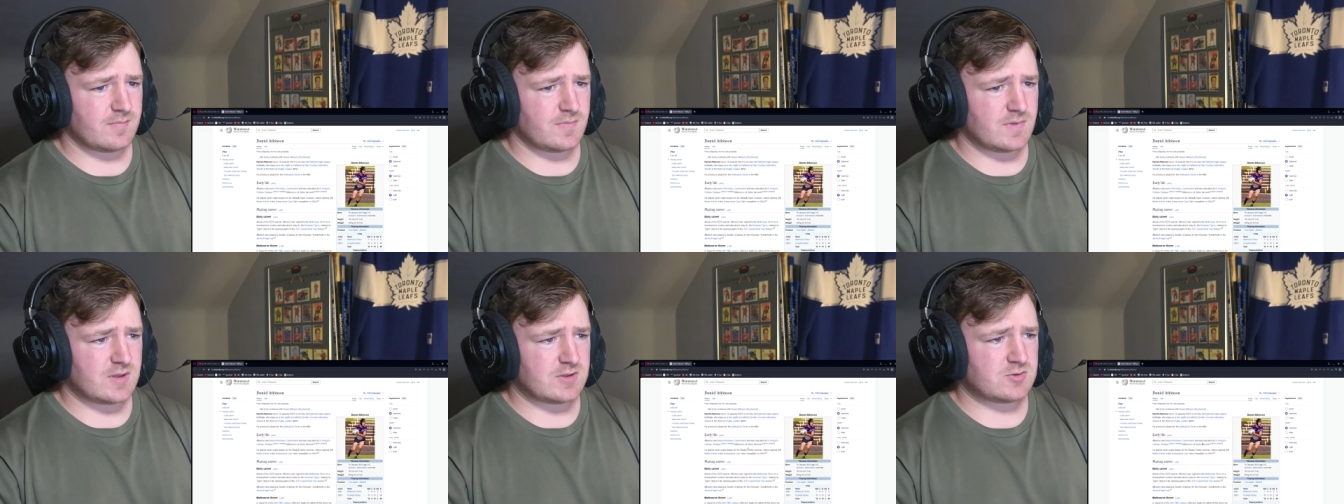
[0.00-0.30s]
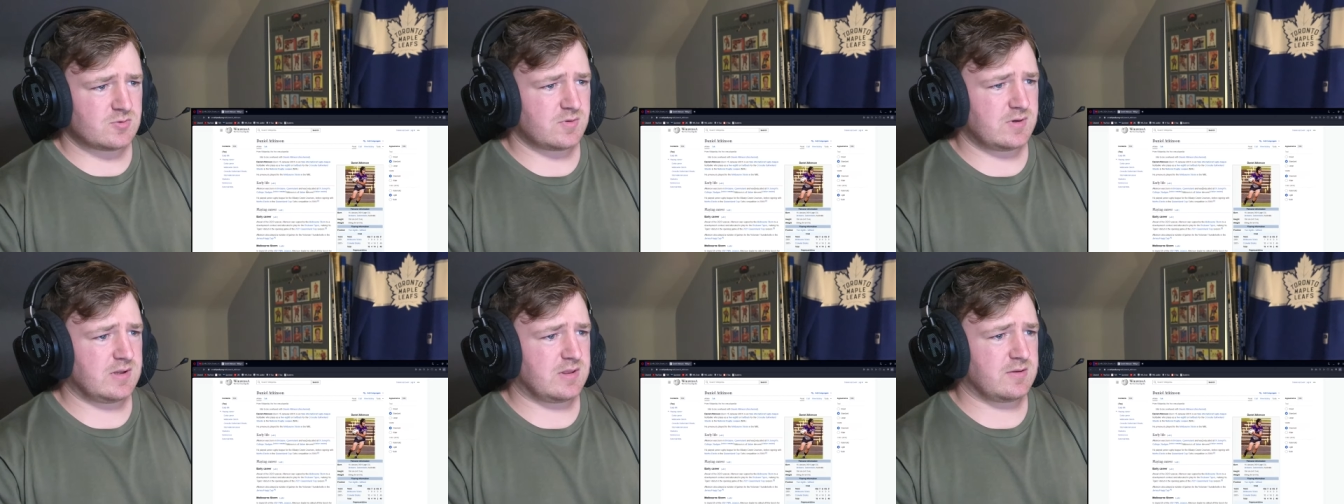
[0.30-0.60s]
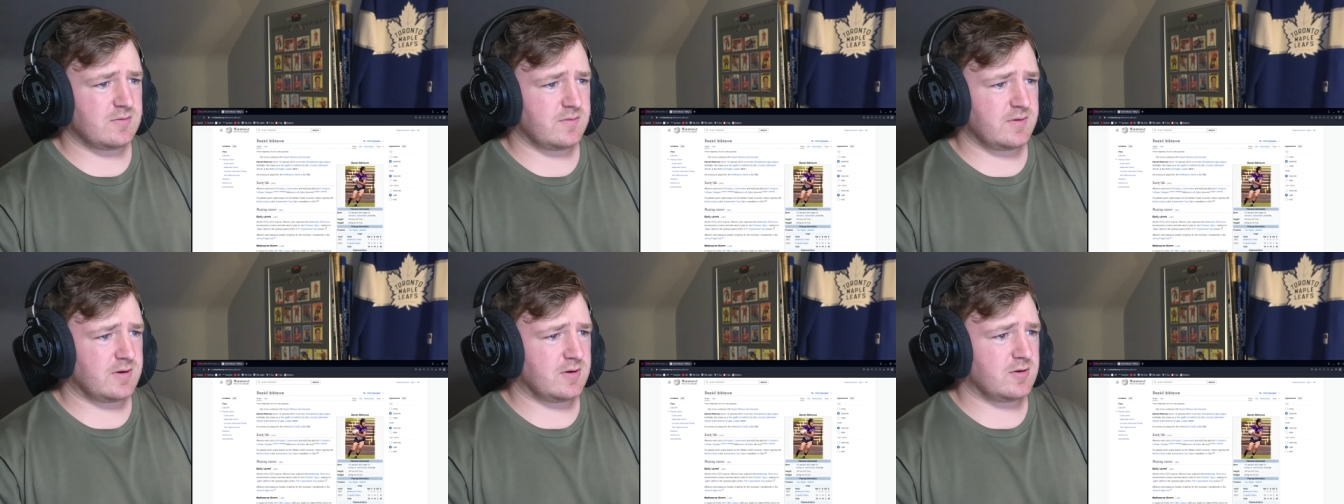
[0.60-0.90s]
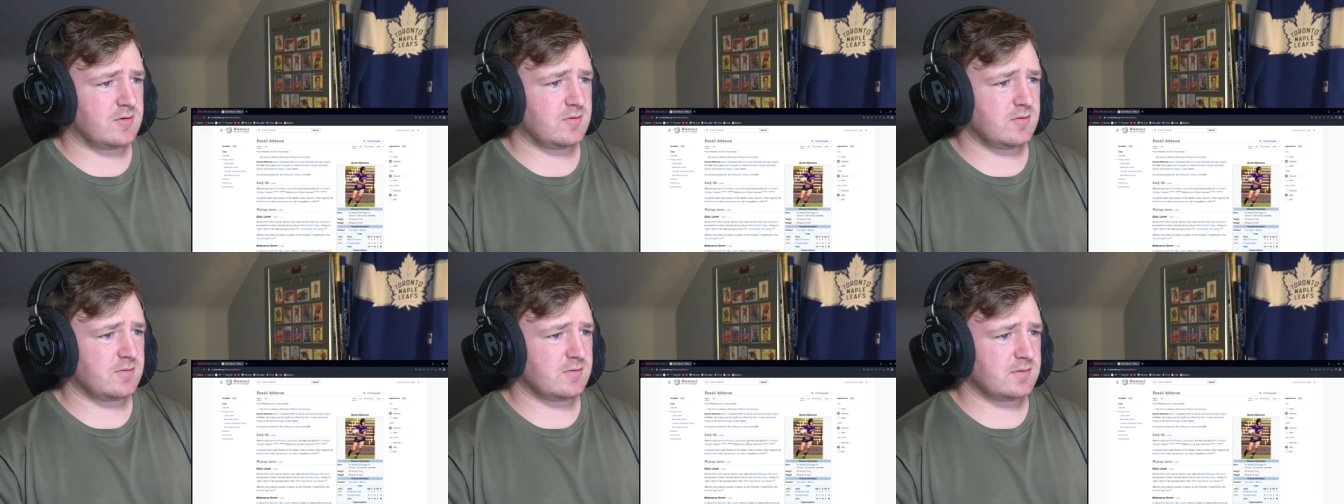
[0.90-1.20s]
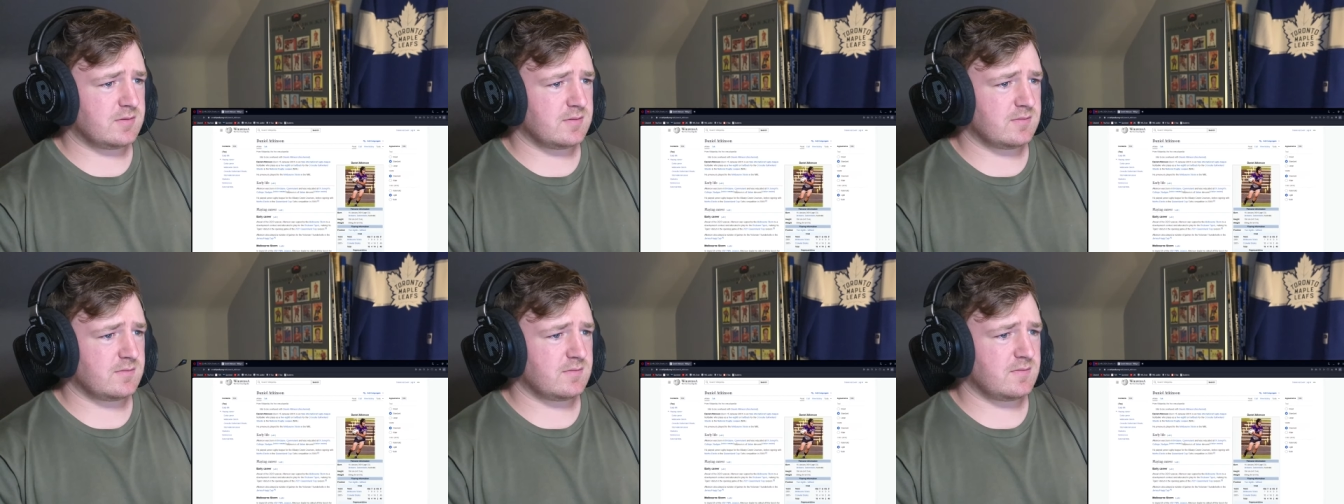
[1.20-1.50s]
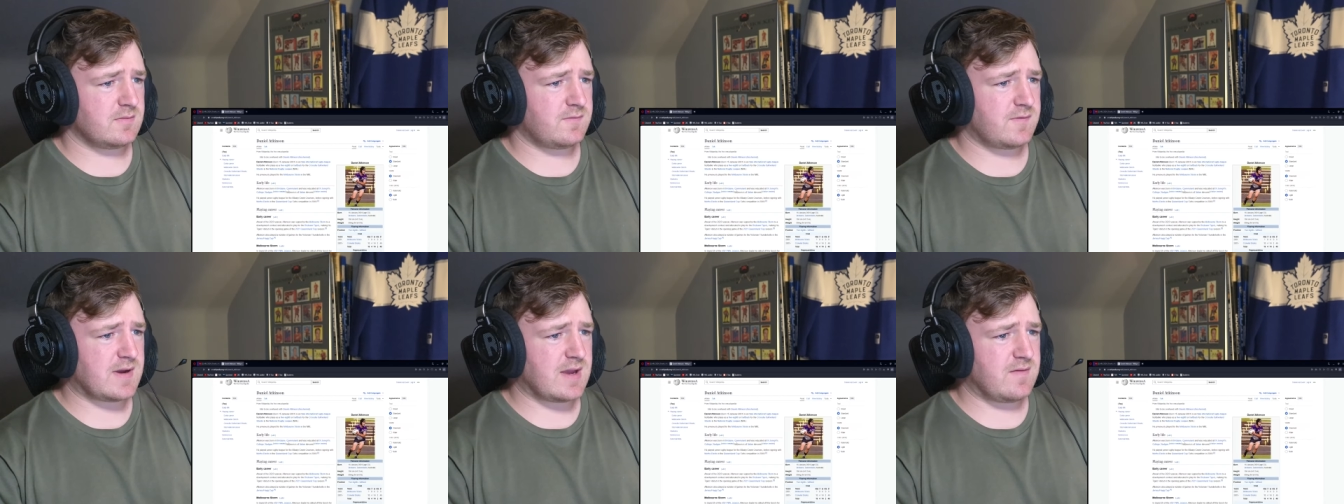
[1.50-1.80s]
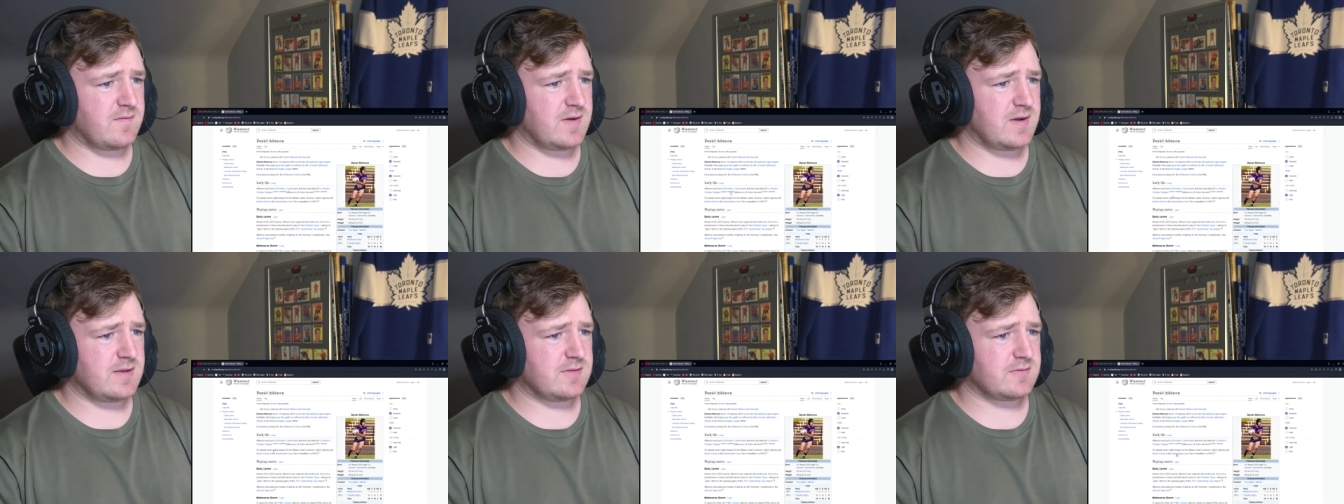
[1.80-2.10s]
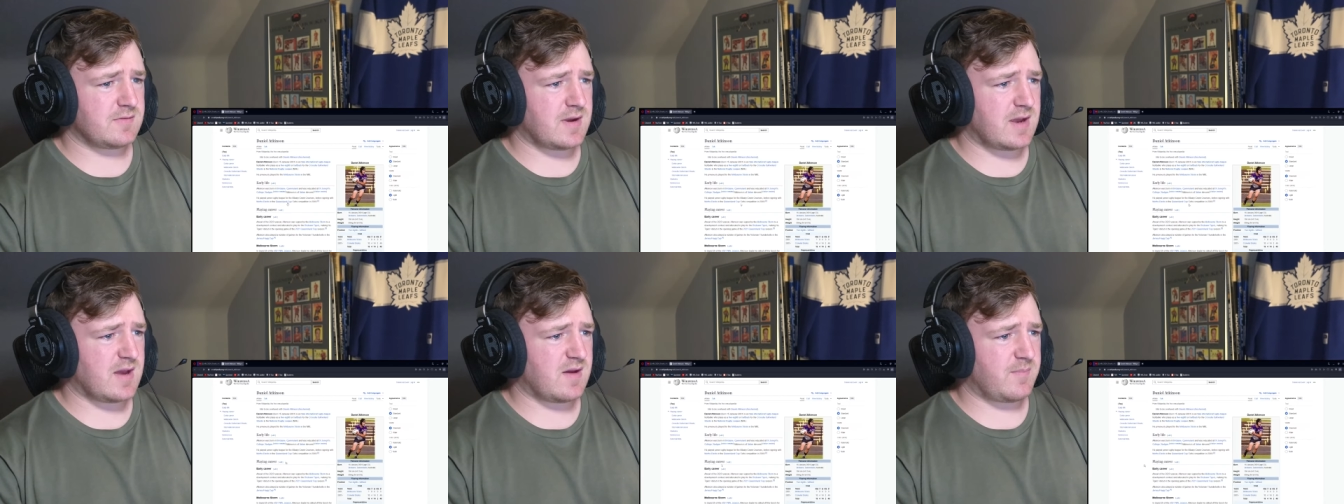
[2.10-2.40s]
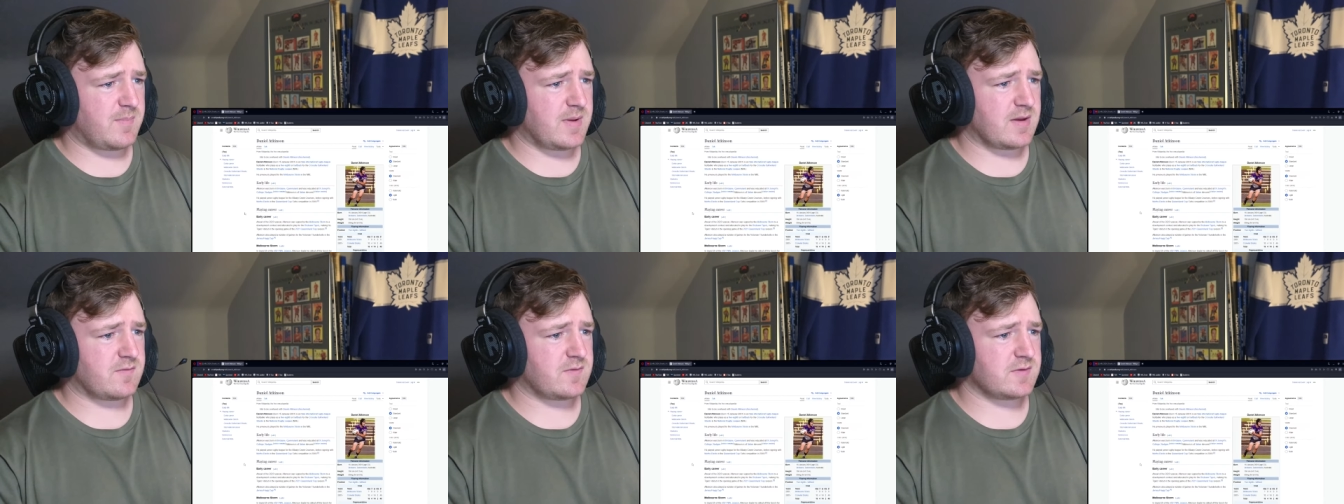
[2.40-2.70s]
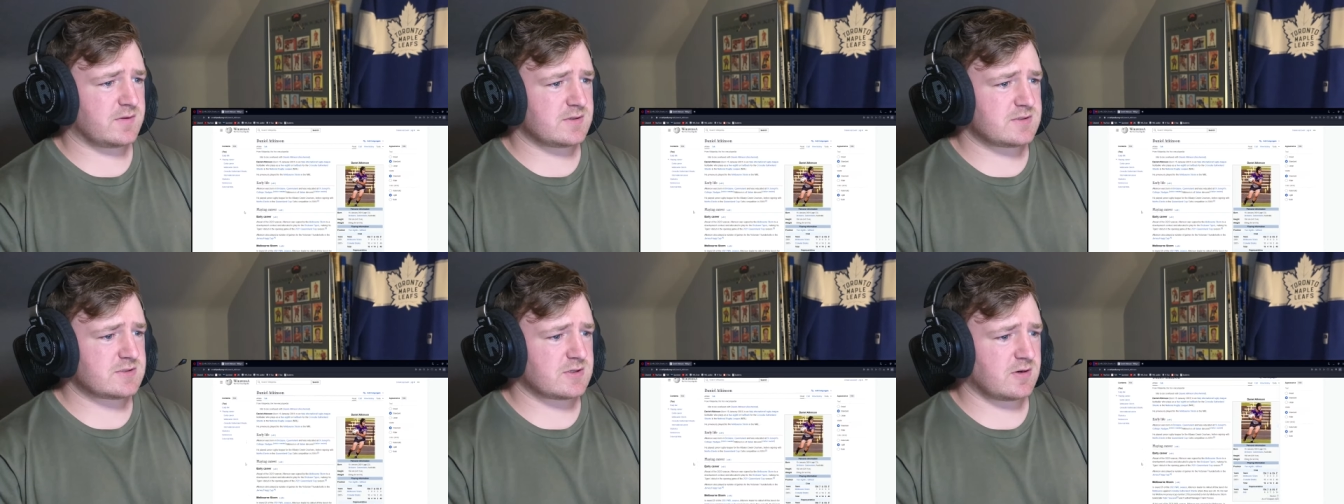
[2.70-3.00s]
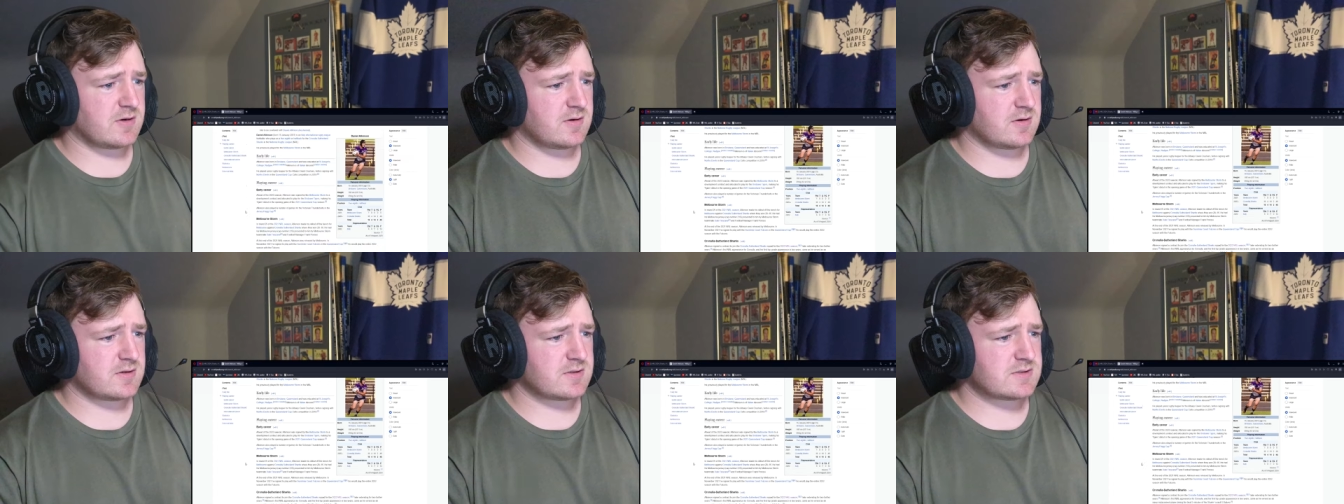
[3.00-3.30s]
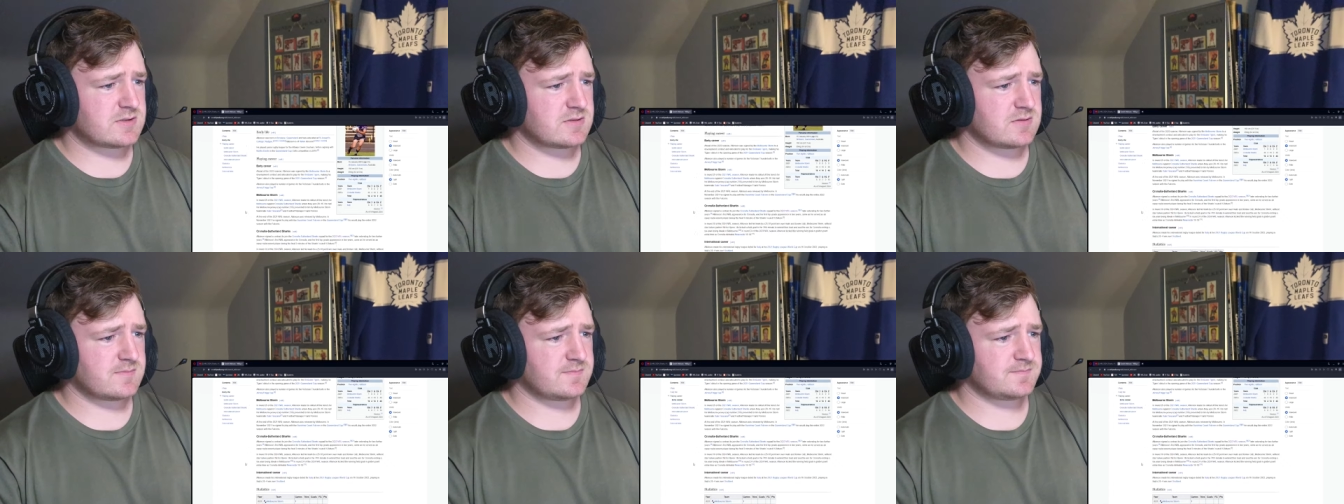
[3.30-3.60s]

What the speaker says: 23-year-old, 5'8", or halfback for the Sharks.